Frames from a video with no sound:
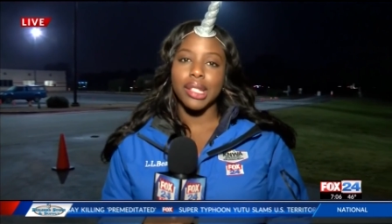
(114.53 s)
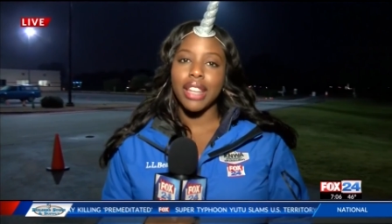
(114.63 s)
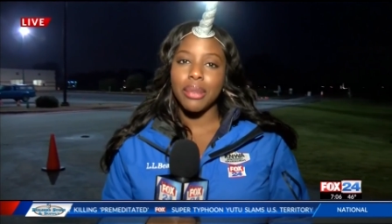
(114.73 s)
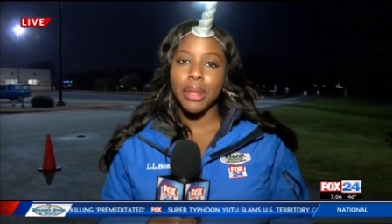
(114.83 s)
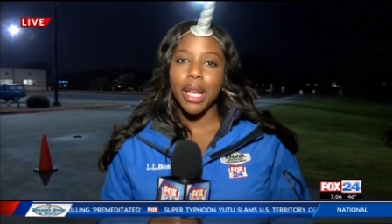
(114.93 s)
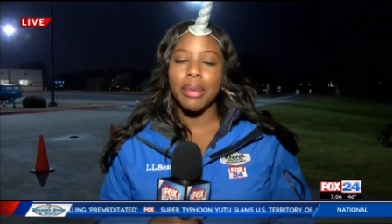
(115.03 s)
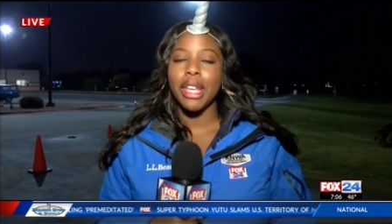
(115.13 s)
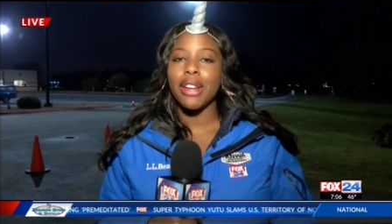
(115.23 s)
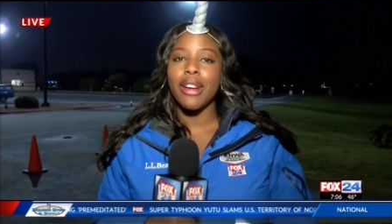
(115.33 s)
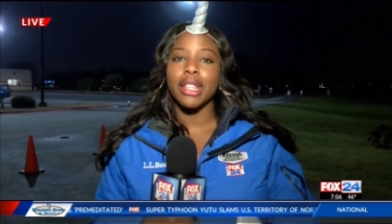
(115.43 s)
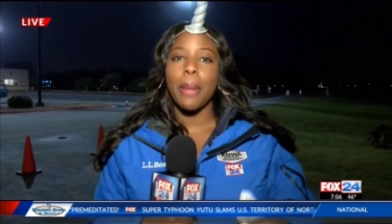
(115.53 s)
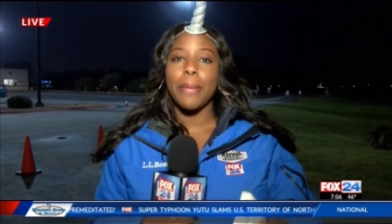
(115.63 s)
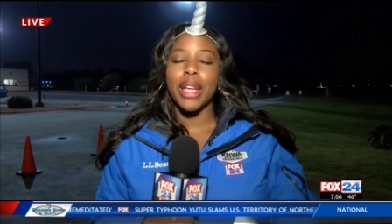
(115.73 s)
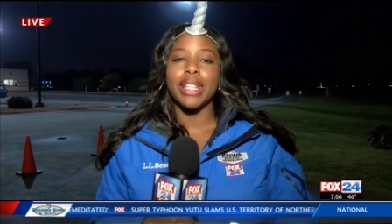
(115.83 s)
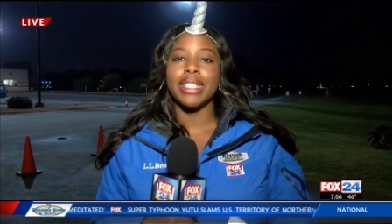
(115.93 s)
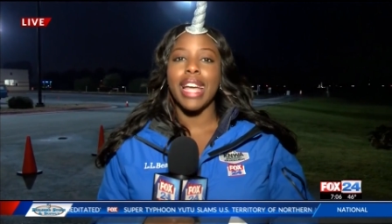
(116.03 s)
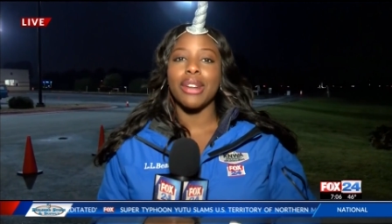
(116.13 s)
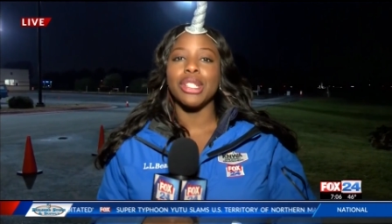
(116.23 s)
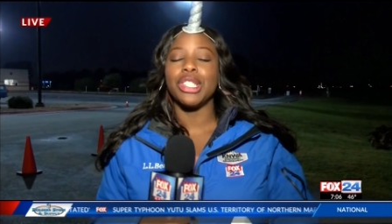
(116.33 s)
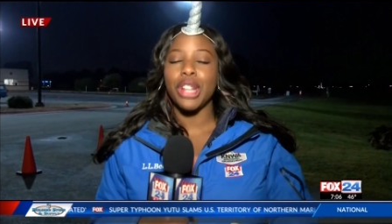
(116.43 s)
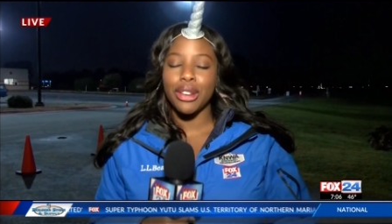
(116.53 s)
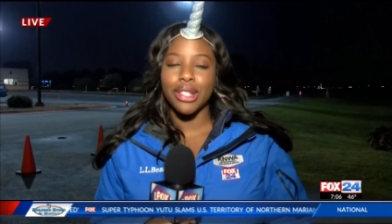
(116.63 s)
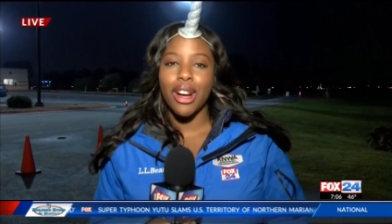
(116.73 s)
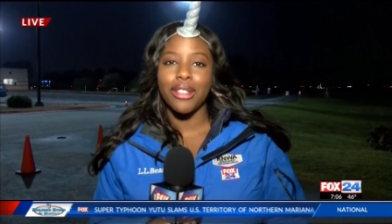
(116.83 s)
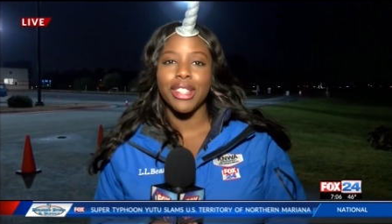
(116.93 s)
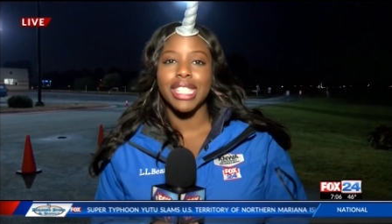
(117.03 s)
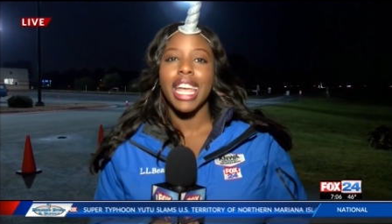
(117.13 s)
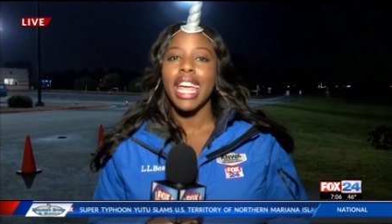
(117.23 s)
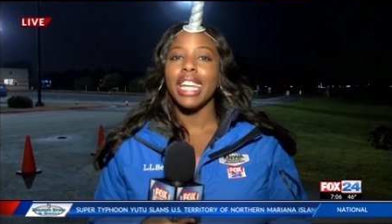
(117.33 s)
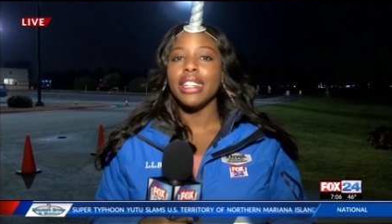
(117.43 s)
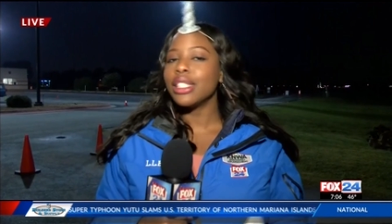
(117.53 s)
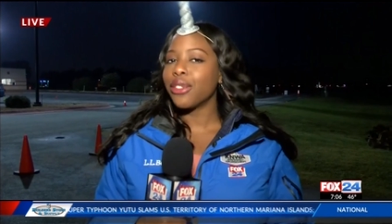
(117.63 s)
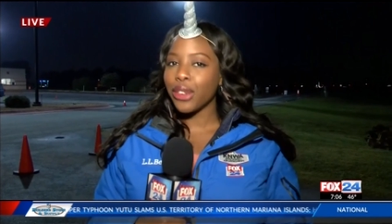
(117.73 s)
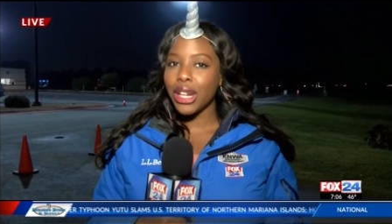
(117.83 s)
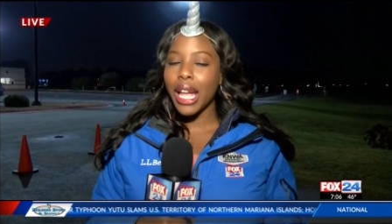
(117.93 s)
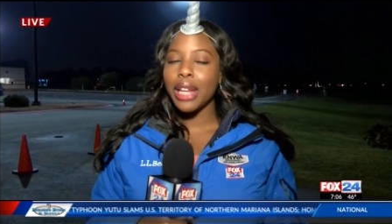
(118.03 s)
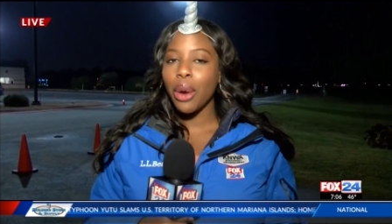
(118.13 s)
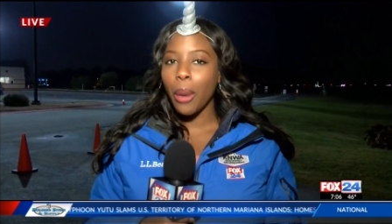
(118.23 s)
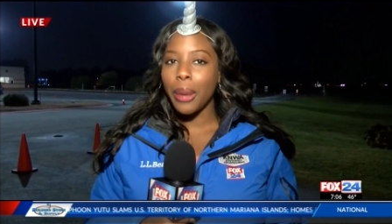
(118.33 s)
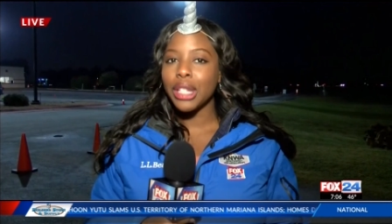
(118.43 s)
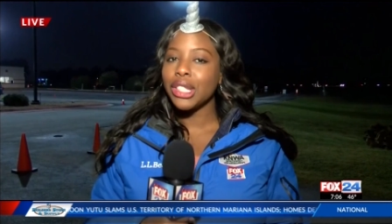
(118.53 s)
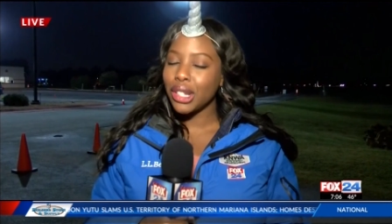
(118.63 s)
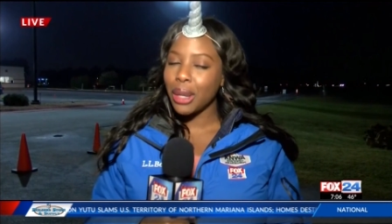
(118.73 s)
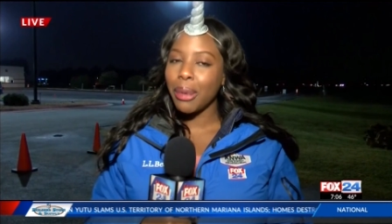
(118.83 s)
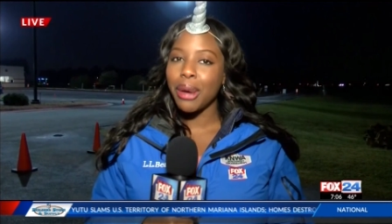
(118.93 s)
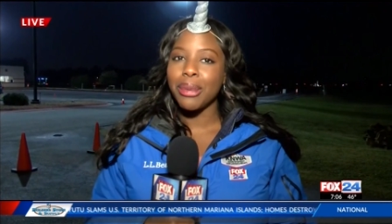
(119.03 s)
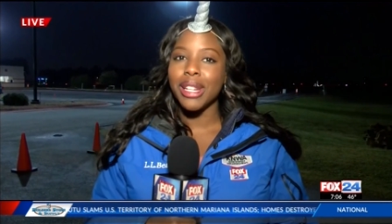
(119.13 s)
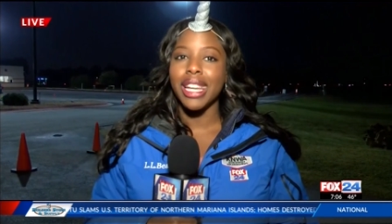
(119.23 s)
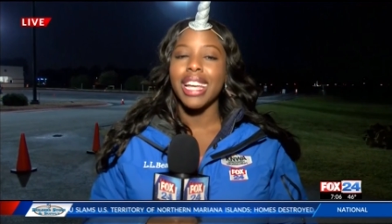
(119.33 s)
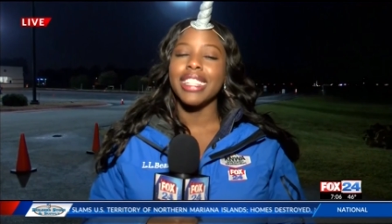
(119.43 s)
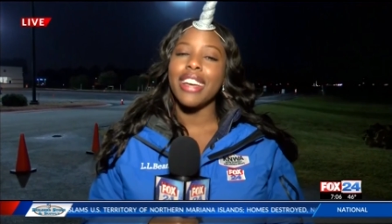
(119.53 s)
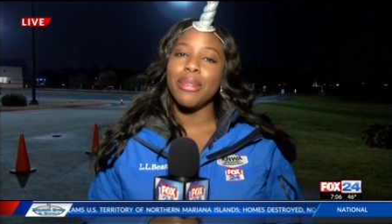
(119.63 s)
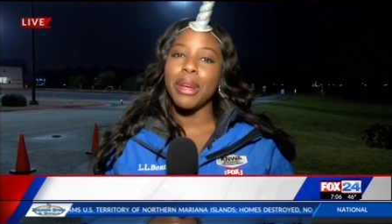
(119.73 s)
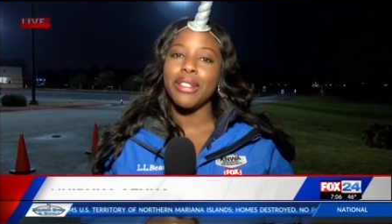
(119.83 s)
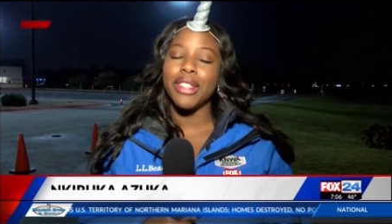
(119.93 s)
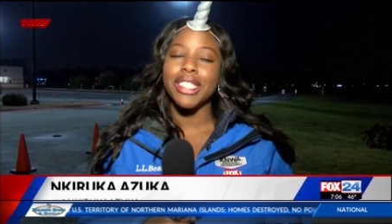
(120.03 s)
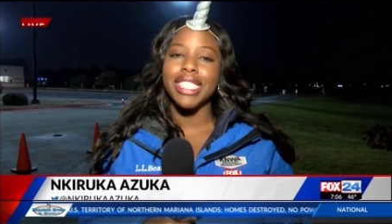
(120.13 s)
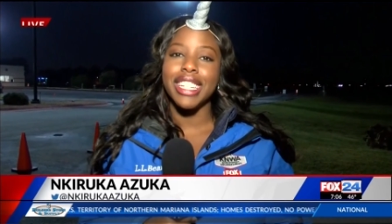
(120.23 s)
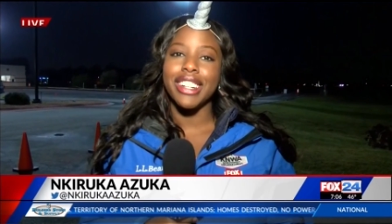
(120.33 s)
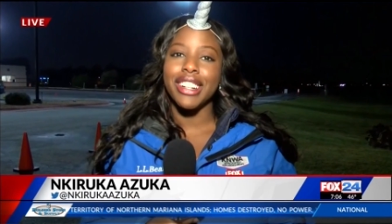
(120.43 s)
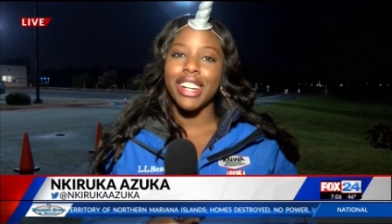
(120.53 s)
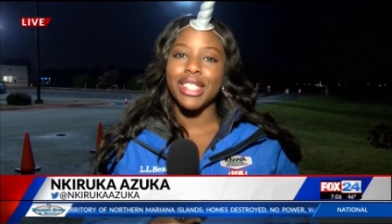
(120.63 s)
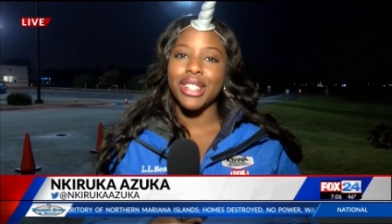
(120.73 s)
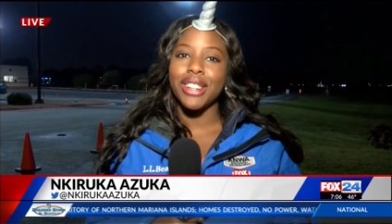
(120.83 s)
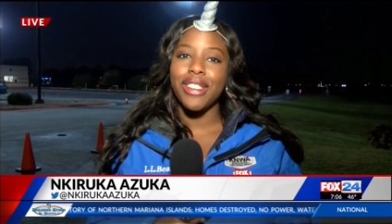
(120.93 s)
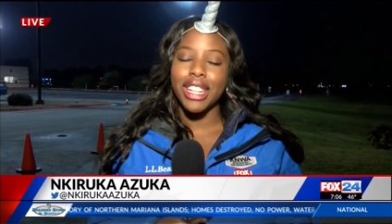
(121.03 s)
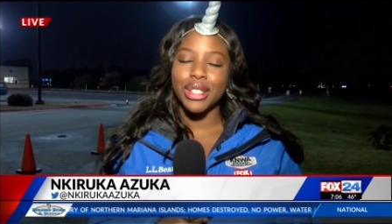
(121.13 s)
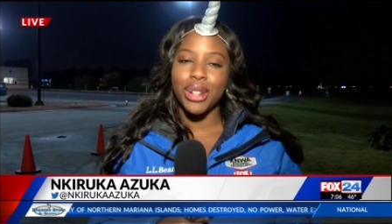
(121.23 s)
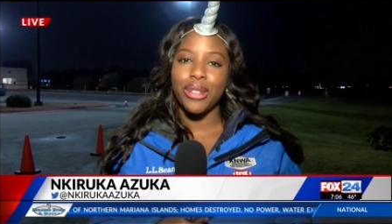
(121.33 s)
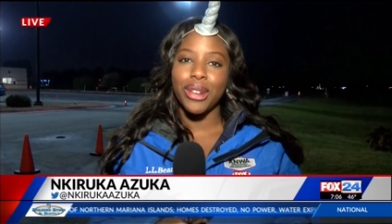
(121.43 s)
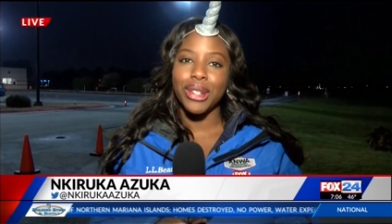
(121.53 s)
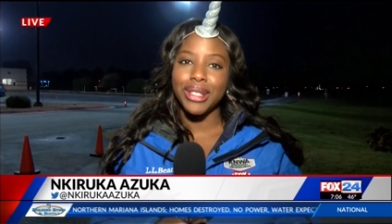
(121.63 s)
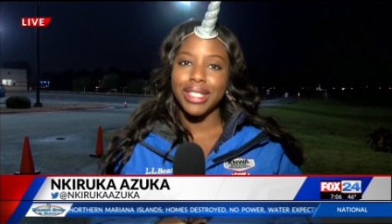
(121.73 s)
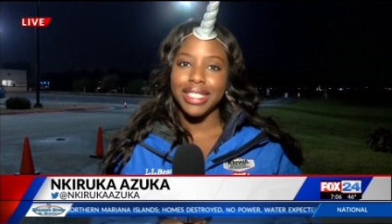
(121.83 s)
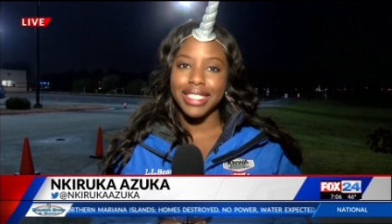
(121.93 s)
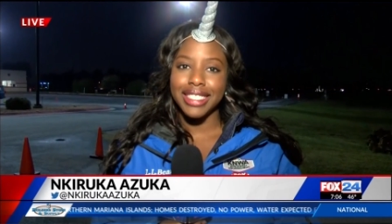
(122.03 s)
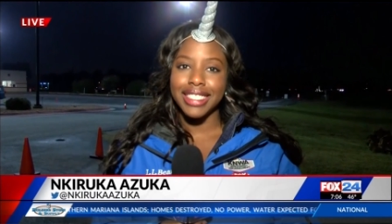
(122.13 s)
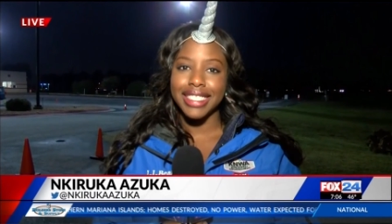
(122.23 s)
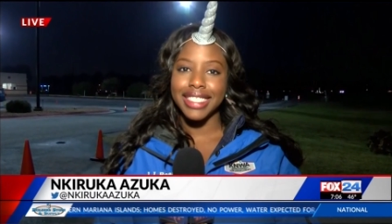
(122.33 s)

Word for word: until 7 p.m. here at the Benton County Sheriff's Office, and it is free and open to the public. Live in Bentonville, Nkiruka Azuka, Fox 24 News.